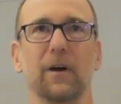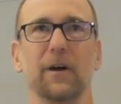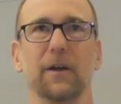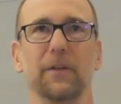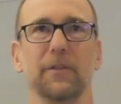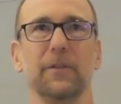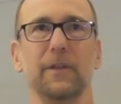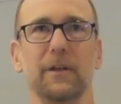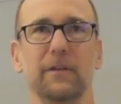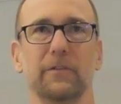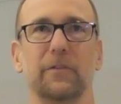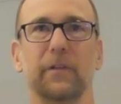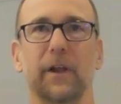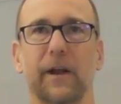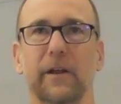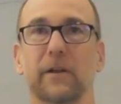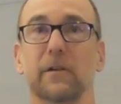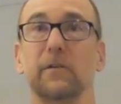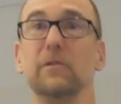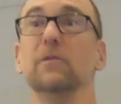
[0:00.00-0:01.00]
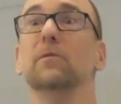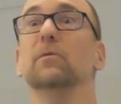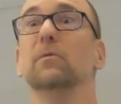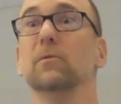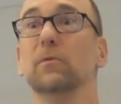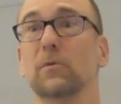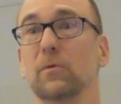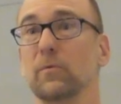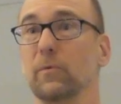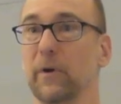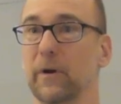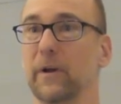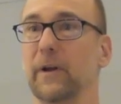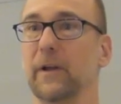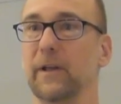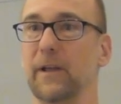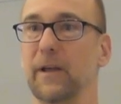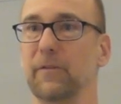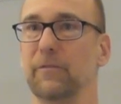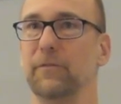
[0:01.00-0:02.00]
on things that I knew were
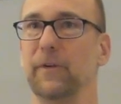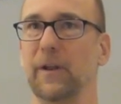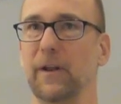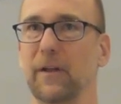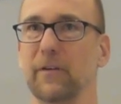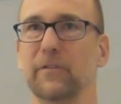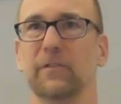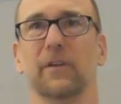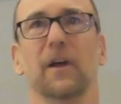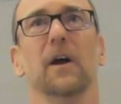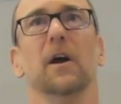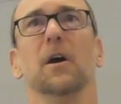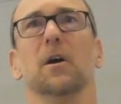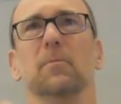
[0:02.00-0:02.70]
going to get finished.